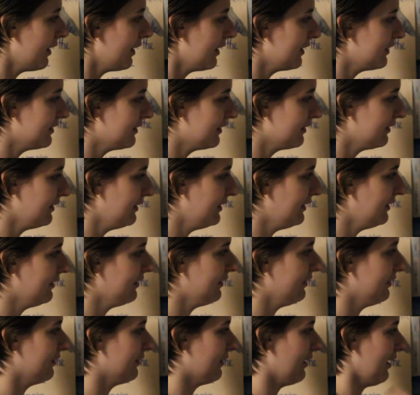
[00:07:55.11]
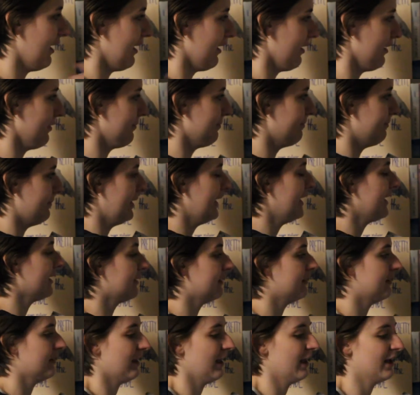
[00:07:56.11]
And then the
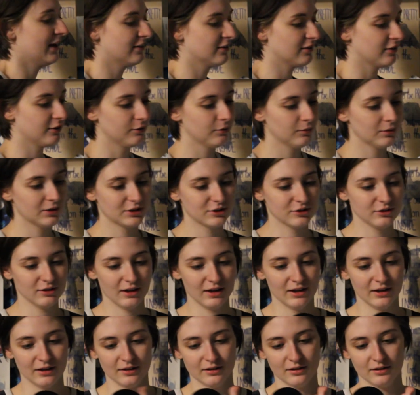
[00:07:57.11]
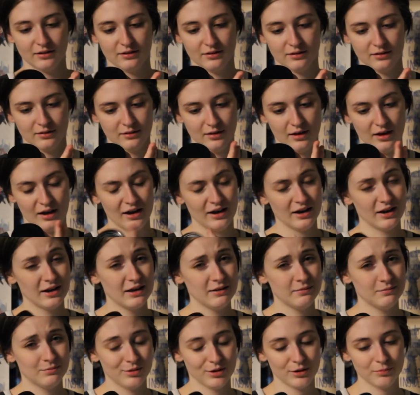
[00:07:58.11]
big candle, which like
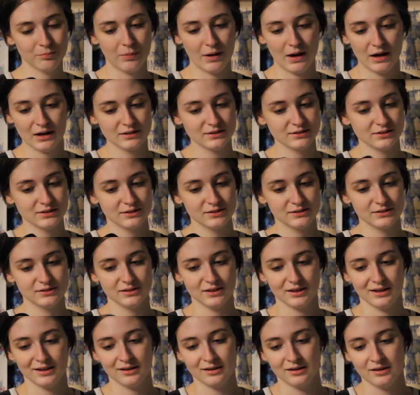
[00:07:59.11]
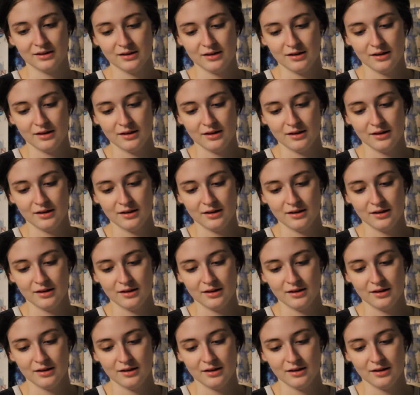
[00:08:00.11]
in book boxes, like